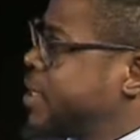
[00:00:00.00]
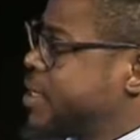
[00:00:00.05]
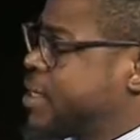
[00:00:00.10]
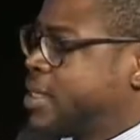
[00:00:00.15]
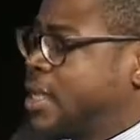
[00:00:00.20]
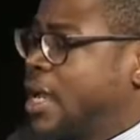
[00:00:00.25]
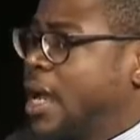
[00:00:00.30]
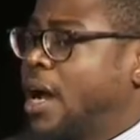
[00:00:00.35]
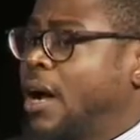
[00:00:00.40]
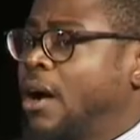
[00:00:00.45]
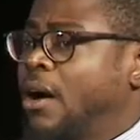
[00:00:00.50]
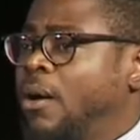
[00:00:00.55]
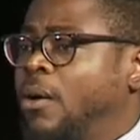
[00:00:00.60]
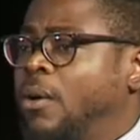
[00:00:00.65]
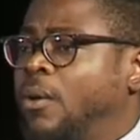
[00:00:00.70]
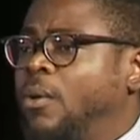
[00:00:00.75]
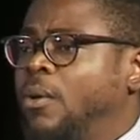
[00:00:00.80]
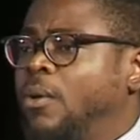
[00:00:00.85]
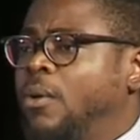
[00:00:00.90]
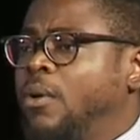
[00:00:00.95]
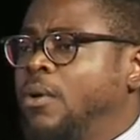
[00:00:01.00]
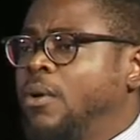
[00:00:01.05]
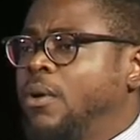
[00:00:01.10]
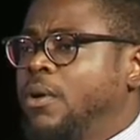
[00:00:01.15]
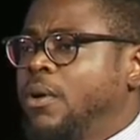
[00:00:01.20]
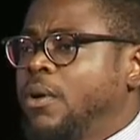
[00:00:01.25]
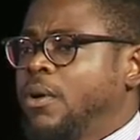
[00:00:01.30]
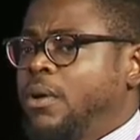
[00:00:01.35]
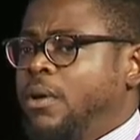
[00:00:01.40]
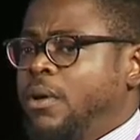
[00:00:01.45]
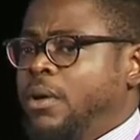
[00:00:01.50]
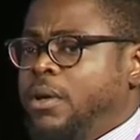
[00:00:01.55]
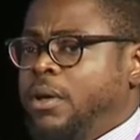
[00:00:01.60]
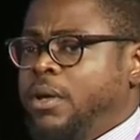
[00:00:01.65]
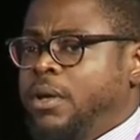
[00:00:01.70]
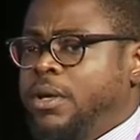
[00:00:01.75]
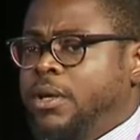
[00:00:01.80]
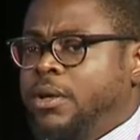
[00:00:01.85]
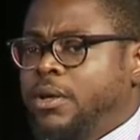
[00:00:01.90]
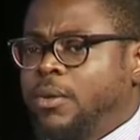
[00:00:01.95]
is how
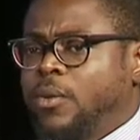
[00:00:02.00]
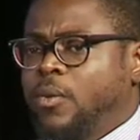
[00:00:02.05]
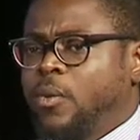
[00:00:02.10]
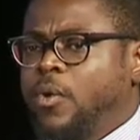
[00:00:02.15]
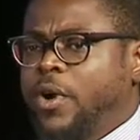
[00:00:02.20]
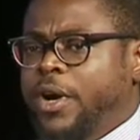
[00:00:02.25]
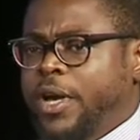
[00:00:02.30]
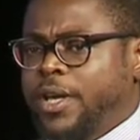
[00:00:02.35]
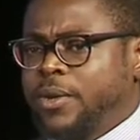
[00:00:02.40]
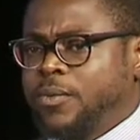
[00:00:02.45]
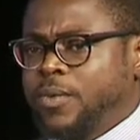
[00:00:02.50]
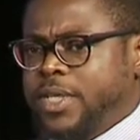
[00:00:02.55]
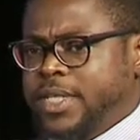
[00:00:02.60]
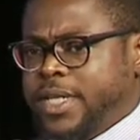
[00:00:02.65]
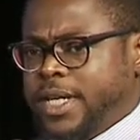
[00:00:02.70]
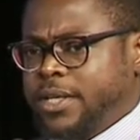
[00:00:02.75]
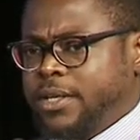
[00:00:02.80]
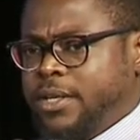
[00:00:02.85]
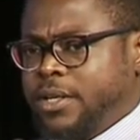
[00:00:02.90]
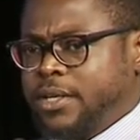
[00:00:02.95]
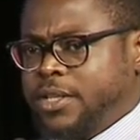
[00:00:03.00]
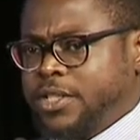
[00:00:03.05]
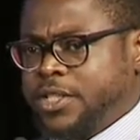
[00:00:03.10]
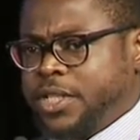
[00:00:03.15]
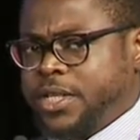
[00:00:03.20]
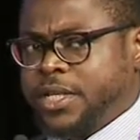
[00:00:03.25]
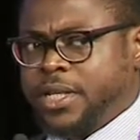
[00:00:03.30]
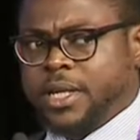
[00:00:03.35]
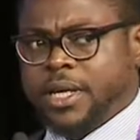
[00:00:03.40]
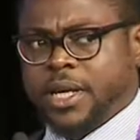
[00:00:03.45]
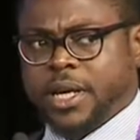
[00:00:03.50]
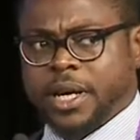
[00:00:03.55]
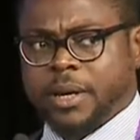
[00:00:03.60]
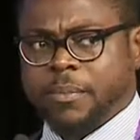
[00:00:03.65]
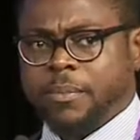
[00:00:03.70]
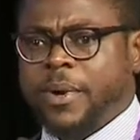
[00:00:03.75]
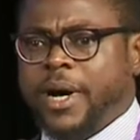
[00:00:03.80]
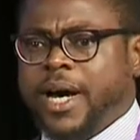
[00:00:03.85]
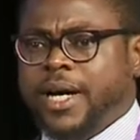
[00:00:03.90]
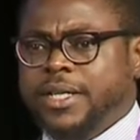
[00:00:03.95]
working with technology
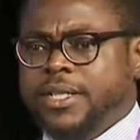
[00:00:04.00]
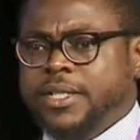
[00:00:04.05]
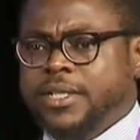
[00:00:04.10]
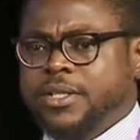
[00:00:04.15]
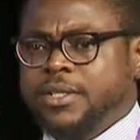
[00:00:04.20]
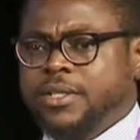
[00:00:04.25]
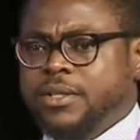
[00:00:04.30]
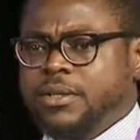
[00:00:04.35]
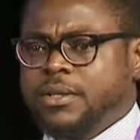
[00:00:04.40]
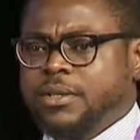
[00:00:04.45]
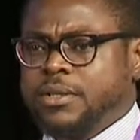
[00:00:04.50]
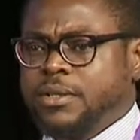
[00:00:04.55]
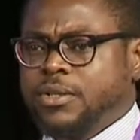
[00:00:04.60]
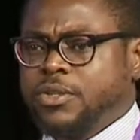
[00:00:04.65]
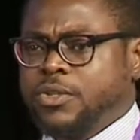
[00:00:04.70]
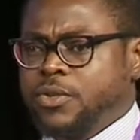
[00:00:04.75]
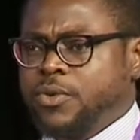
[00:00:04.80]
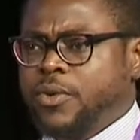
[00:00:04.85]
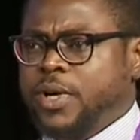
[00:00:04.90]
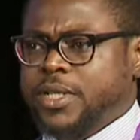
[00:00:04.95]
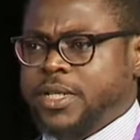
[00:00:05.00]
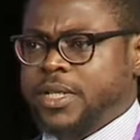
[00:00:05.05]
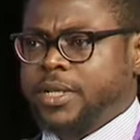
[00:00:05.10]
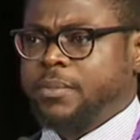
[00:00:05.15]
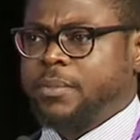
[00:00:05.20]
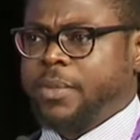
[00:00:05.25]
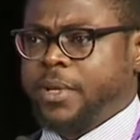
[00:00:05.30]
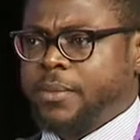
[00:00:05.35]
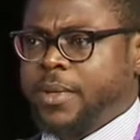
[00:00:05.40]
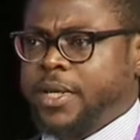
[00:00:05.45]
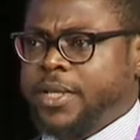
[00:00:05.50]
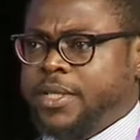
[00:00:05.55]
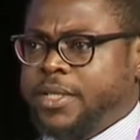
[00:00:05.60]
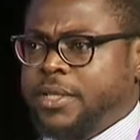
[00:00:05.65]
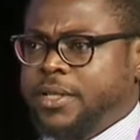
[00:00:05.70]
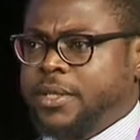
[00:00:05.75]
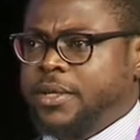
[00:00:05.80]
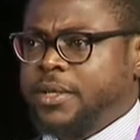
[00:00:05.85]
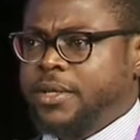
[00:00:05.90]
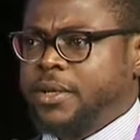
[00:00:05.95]
impacts you as an
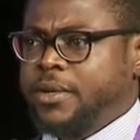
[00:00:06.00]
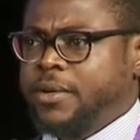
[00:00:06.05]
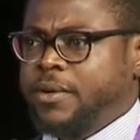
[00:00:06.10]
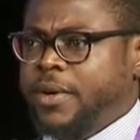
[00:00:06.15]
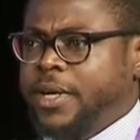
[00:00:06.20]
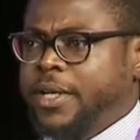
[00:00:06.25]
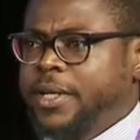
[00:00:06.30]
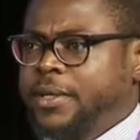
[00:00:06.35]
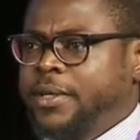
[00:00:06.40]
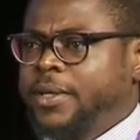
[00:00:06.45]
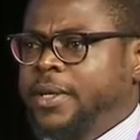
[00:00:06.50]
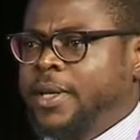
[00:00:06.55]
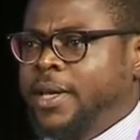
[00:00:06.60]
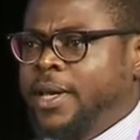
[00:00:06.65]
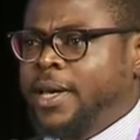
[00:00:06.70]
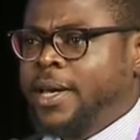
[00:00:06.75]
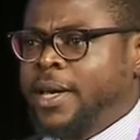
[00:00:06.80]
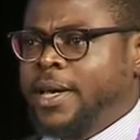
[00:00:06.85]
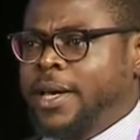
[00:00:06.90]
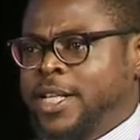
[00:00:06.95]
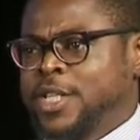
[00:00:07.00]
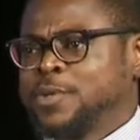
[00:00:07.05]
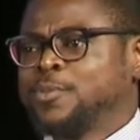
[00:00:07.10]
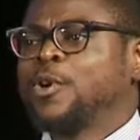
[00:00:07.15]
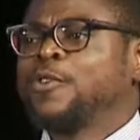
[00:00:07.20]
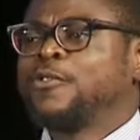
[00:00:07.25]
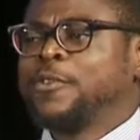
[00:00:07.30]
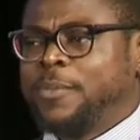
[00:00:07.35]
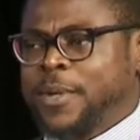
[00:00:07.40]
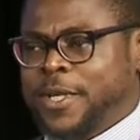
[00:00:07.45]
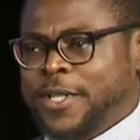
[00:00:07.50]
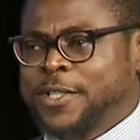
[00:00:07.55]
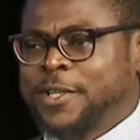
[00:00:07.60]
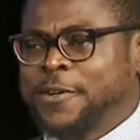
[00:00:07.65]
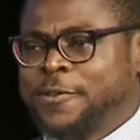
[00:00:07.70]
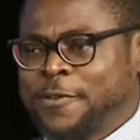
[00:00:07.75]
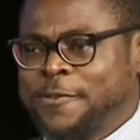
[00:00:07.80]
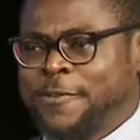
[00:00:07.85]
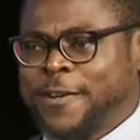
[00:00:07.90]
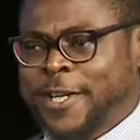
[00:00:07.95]
implementer, right? It's more of a
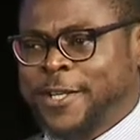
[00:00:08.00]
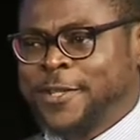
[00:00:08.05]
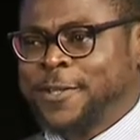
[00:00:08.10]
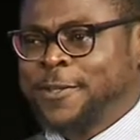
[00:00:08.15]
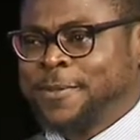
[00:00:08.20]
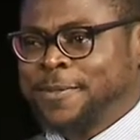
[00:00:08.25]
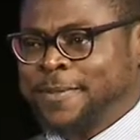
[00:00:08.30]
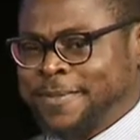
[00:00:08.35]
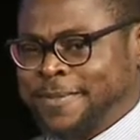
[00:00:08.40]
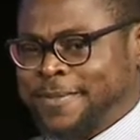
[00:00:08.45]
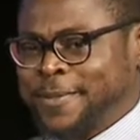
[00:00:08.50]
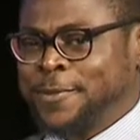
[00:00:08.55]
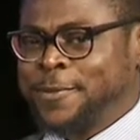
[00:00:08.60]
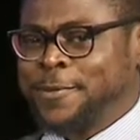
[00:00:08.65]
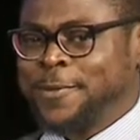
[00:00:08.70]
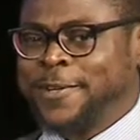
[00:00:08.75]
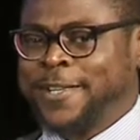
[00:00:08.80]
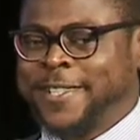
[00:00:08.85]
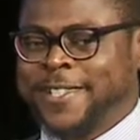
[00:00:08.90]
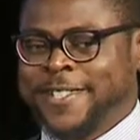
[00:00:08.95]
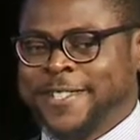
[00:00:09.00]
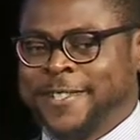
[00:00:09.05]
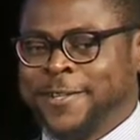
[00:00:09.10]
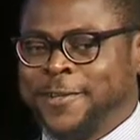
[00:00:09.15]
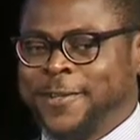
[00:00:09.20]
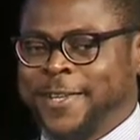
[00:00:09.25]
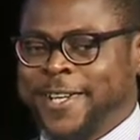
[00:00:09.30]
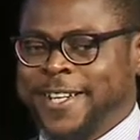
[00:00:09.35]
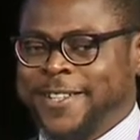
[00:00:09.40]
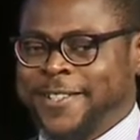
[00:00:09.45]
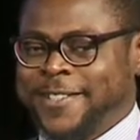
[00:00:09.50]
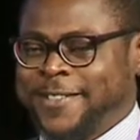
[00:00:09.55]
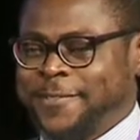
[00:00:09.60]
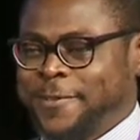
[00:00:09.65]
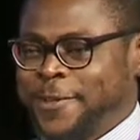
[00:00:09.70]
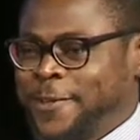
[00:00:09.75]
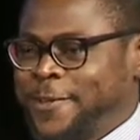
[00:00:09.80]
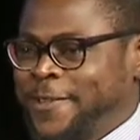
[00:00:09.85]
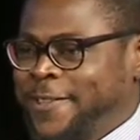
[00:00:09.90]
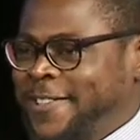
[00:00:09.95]
personal reflection. Don't worry, it's not going to get
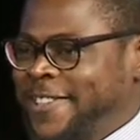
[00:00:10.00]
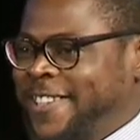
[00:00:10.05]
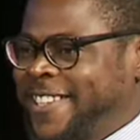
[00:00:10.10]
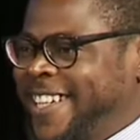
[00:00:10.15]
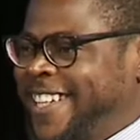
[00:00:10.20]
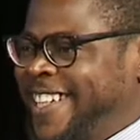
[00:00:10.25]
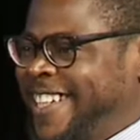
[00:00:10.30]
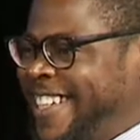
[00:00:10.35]
rigorous.